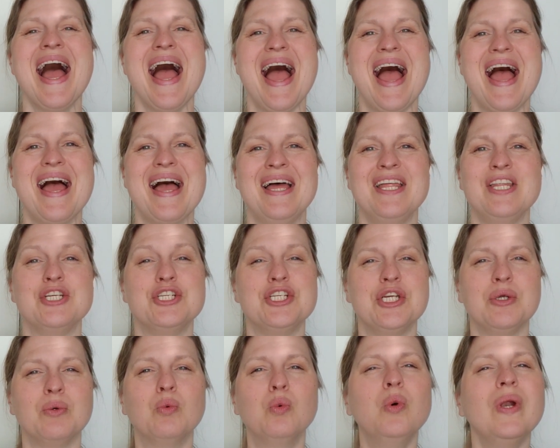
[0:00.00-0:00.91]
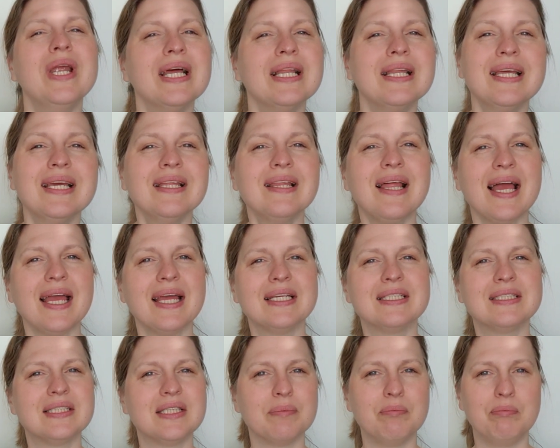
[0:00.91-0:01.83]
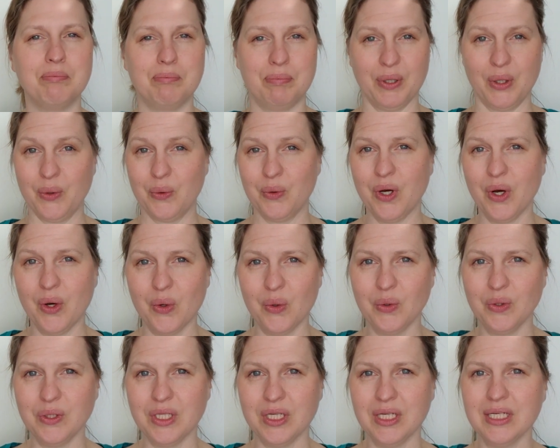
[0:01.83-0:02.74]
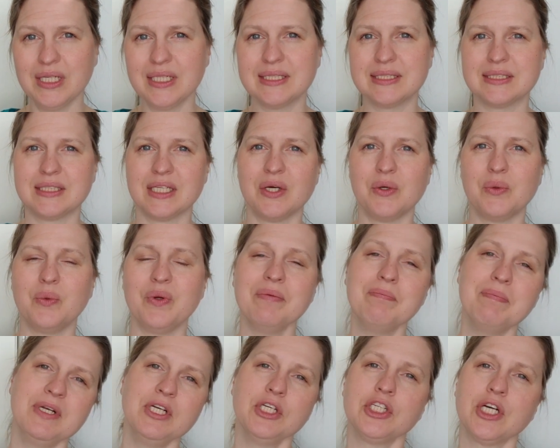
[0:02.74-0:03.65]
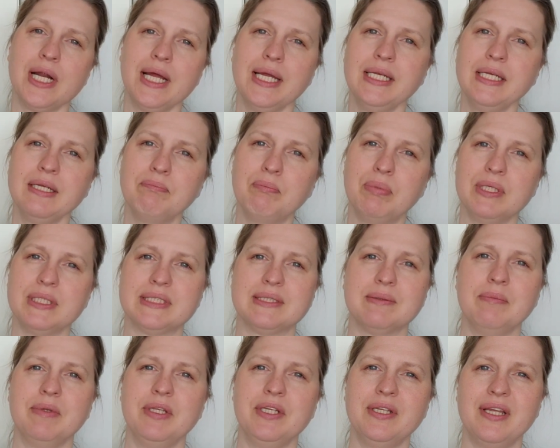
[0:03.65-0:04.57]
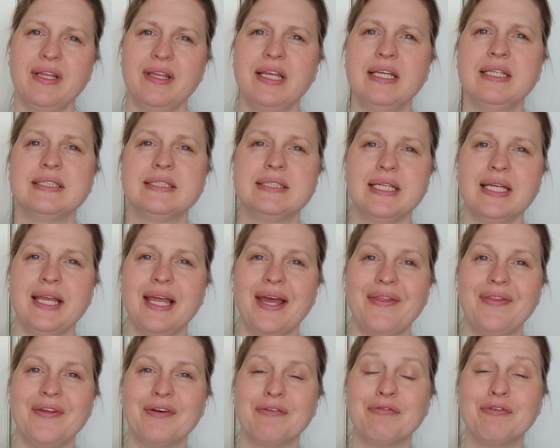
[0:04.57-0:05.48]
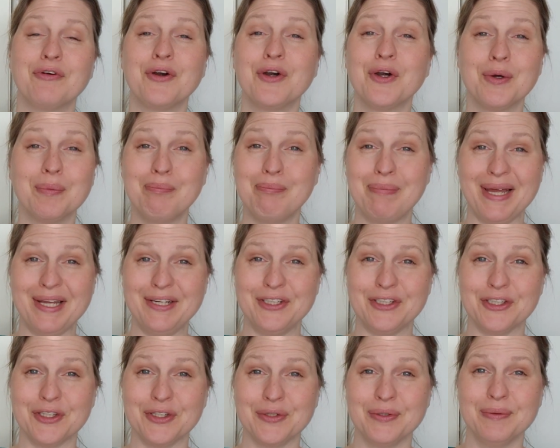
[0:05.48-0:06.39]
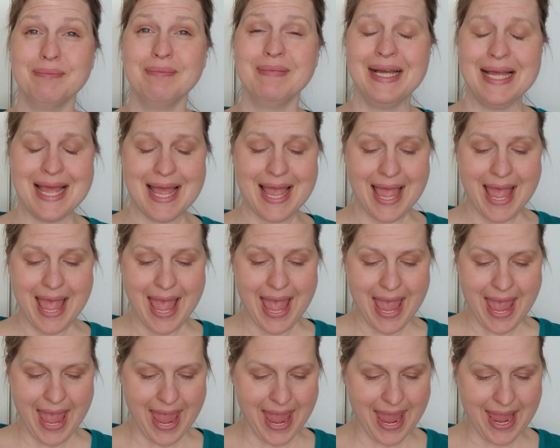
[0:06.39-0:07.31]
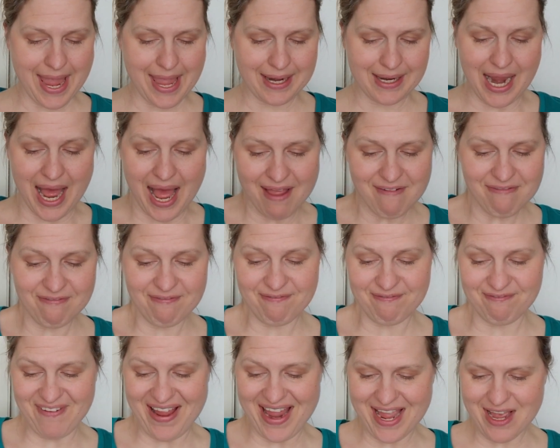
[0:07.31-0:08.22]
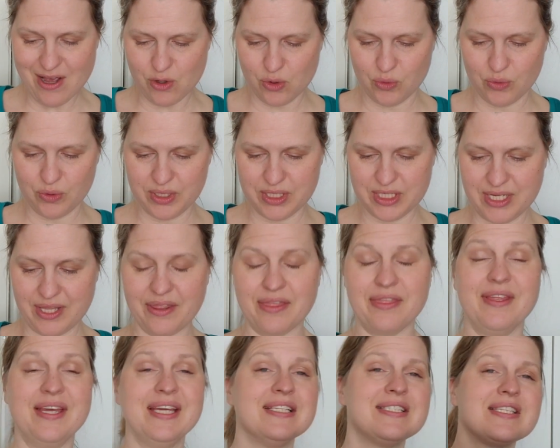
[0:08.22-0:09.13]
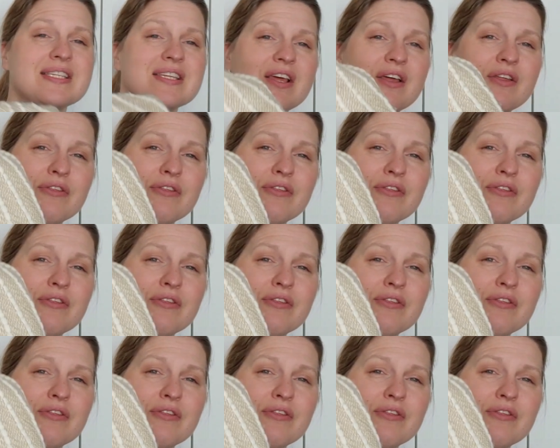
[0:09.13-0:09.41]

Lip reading: and she really likes the boho look. So we've been trying to put some things together for her bedroom. And I found this